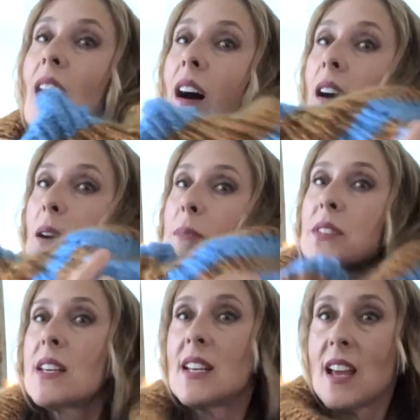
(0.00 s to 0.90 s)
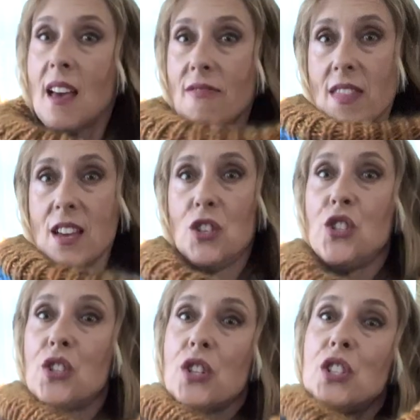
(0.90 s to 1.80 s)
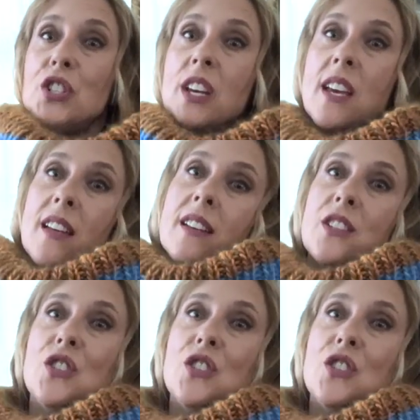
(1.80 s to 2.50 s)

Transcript: and then zhuzh it.